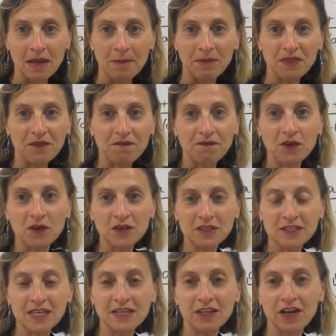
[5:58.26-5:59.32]
But the first
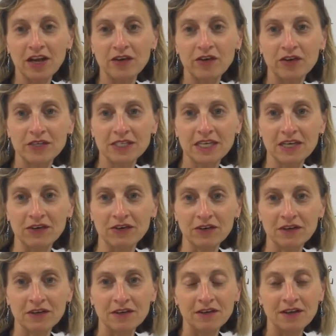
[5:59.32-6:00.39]
thing that I notice here,
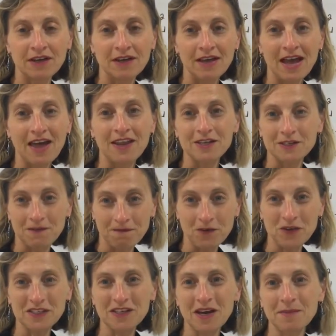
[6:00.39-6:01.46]
and it's the
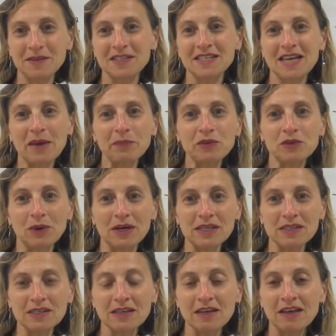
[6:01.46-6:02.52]
first time this has happened to
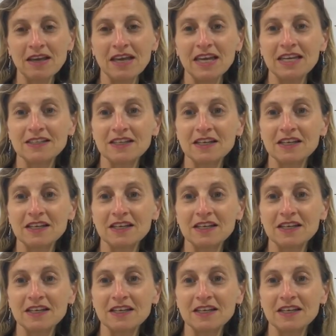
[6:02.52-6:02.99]
us, is